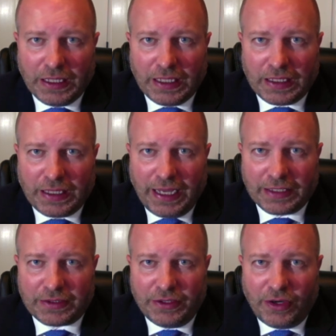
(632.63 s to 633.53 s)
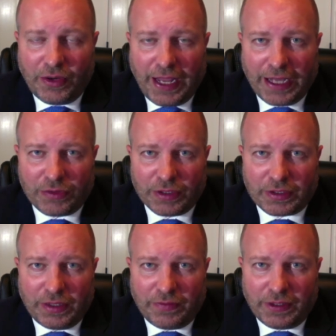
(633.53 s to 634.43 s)
last known address
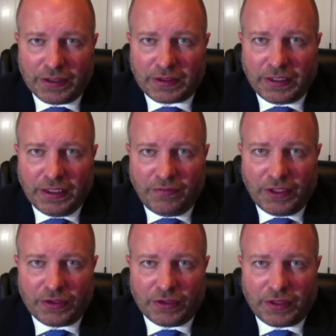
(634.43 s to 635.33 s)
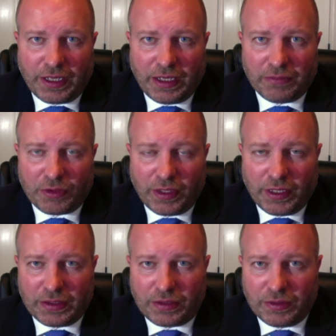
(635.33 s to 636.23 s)
of this individual that I'm
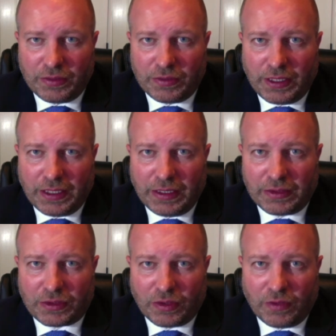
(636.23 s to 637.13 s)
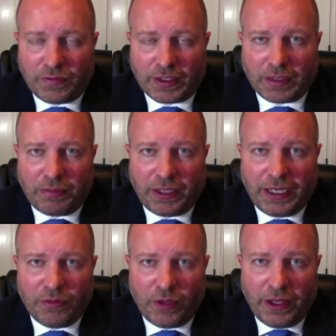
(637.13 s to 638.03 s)
trying to serve the
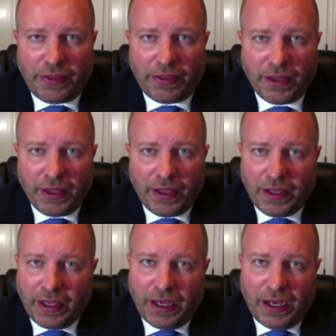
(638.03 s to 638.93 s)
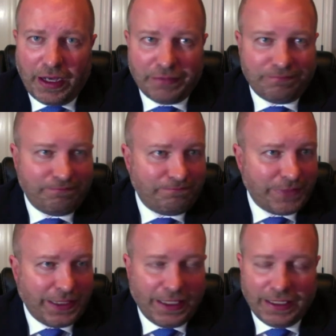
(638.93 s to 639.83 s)
complaint with.
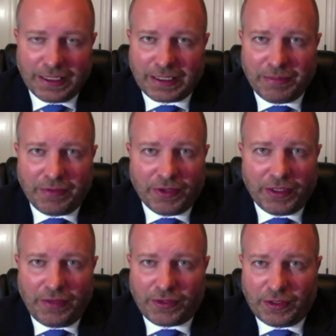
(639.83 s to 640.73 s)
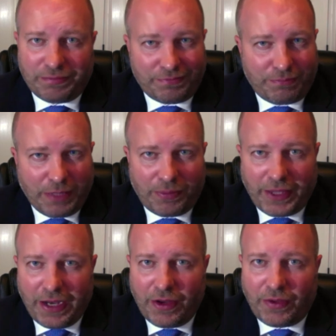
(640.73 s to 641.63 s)
And it can be very difficult. People
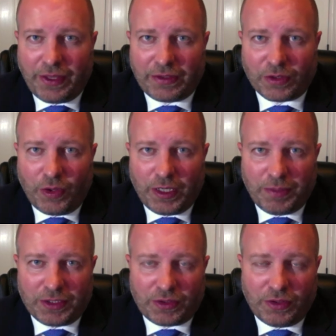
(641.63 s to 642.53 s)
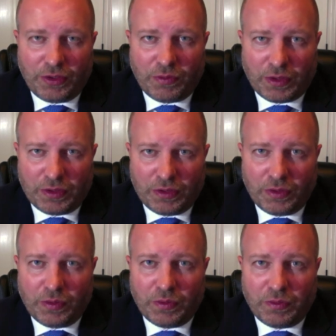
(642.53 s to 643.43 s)
that know that they're going to be sued will
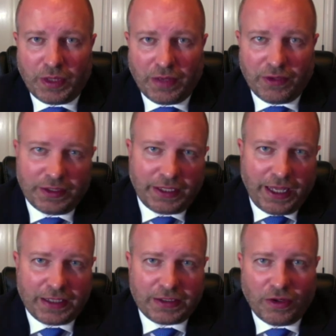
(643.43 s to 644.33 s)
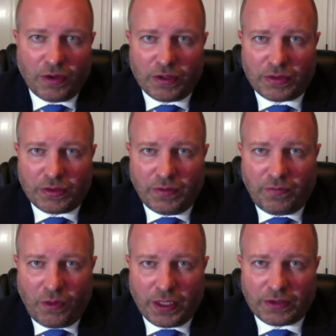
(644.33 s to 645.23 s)
do whatever it takes in order to
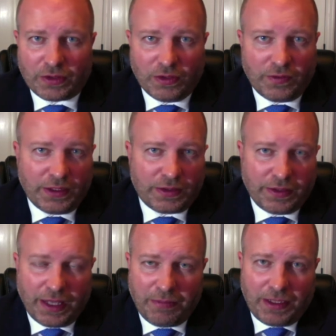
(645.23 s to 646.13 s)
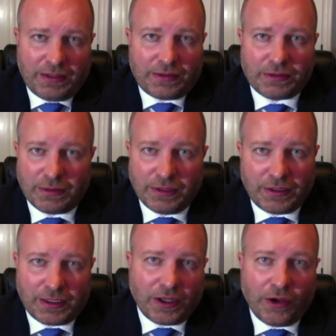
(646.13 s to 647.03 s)
avoid service, and that means
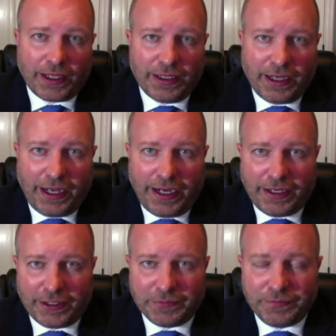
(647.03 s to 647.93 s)
literally going into hiding.